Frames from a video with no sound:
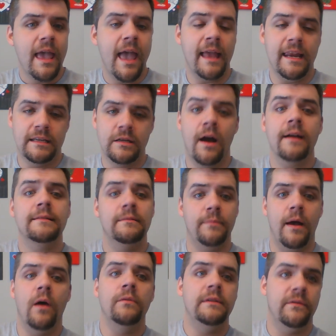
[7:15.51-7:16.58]
And he talks
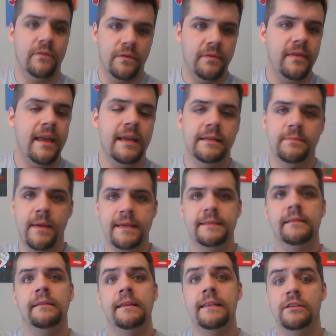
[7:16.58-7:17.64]
about different things,
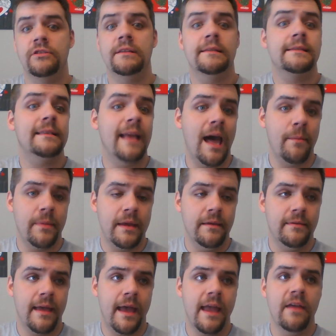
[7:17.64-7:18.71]
basically that she's sloppy,
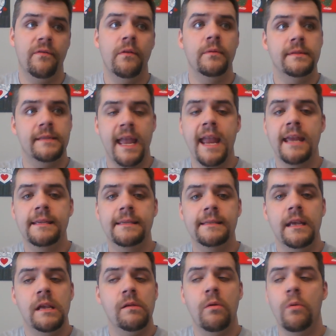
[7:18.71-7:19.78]
that if it was Ace,
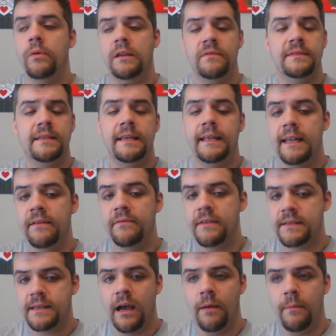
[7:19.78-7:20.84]
we wouldn't have seen any of
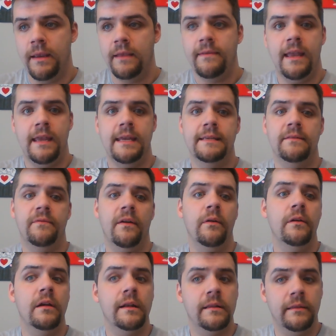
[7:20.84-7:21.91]
this coming, that he's a very
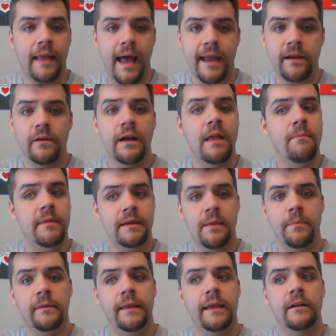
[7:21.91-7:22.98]
good liar and
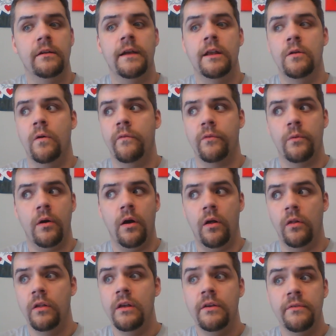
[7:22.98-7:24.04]
manipulator and
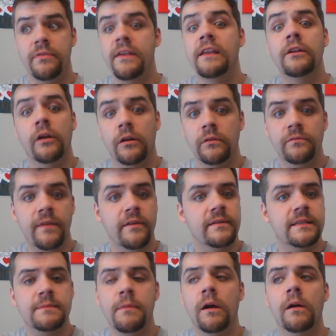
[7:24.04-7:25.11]
overall thinker, very
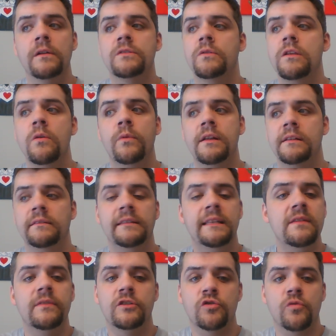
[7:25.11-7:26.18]
smart, so he wouldn't
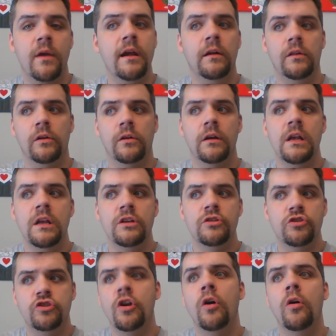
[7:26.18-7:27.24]
leave a trail or
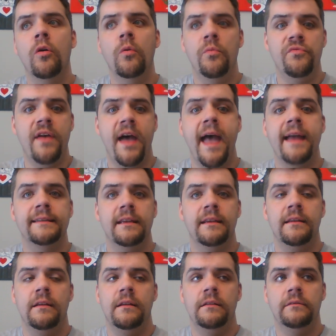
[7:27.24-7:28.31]
show that,
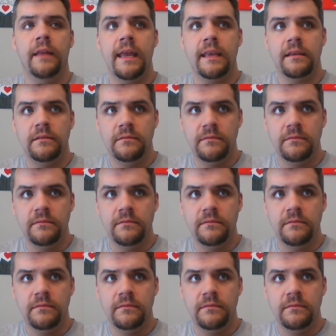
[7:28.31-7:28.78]
like,